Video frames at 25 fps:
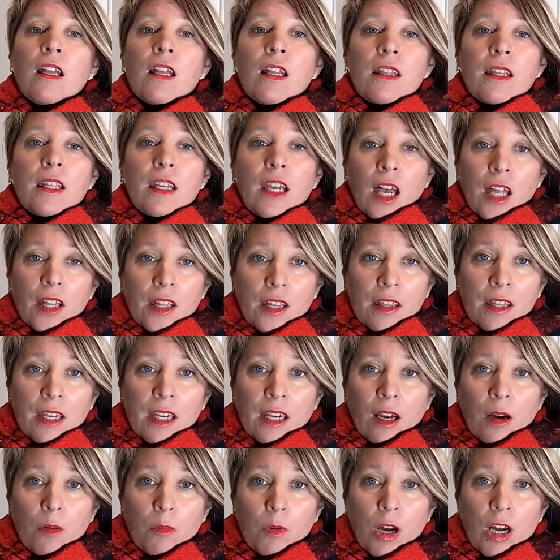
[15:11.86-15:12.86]
The other
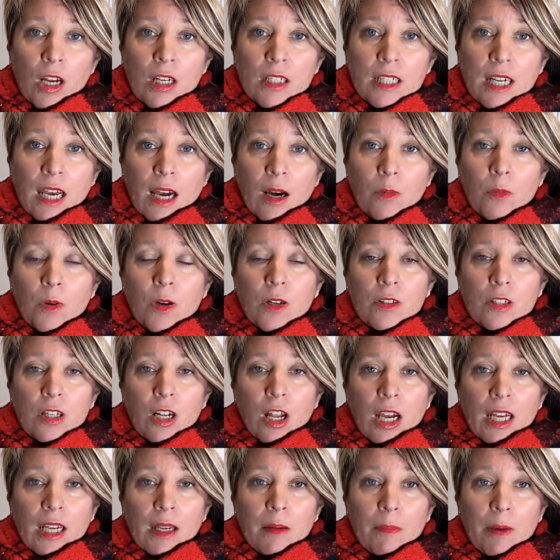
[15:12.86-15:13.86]
thing I worked out whilst
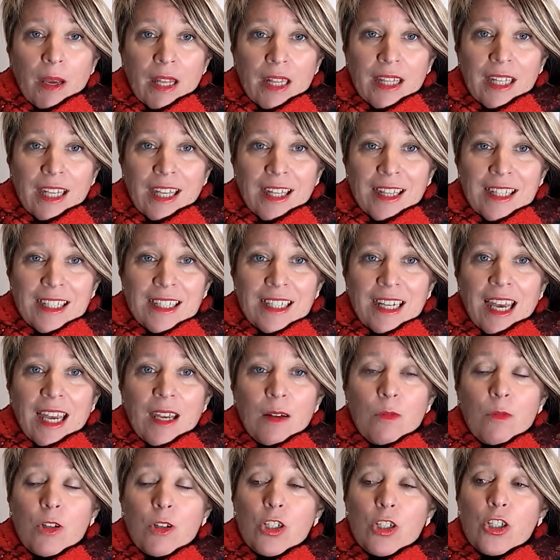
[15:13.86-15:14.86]
lying in bed the other day
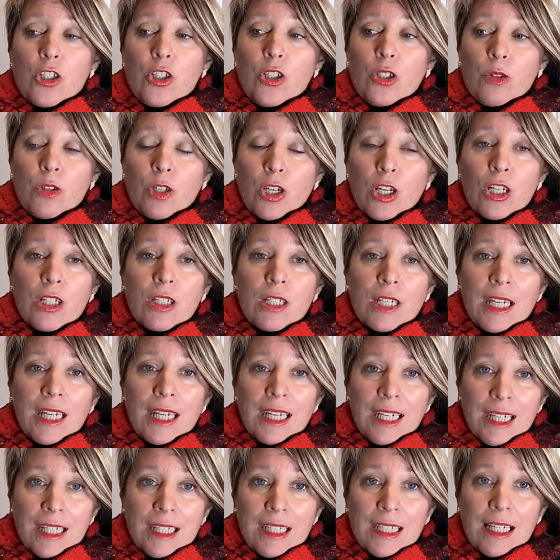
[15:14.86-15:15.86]
was you could
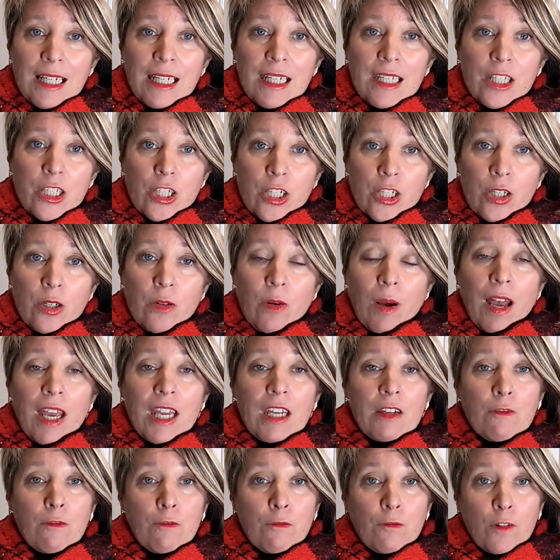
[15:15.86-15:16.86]
easily do a
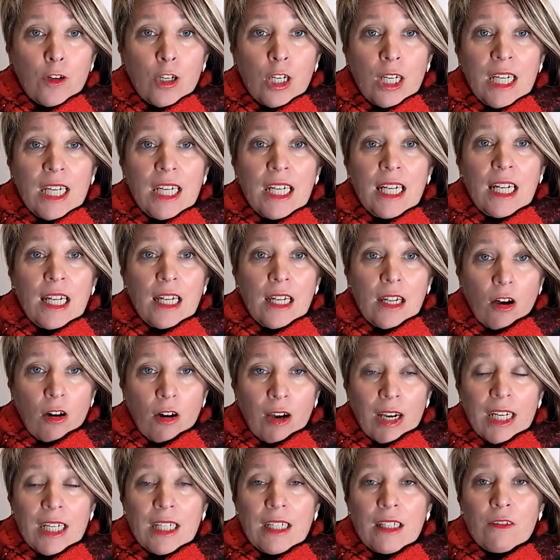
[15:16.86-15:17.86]
fully
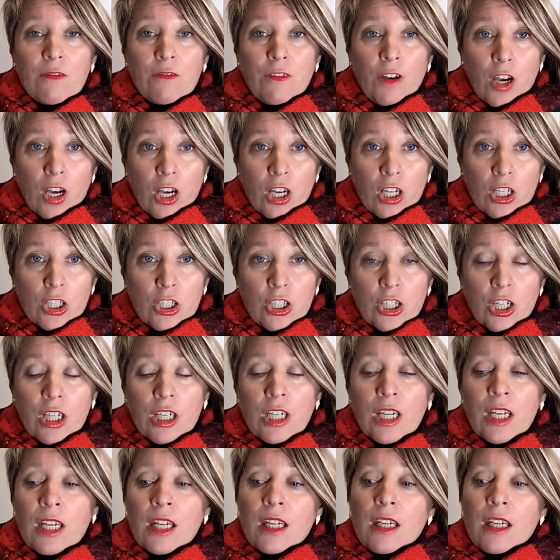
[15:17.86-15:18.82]
lined version.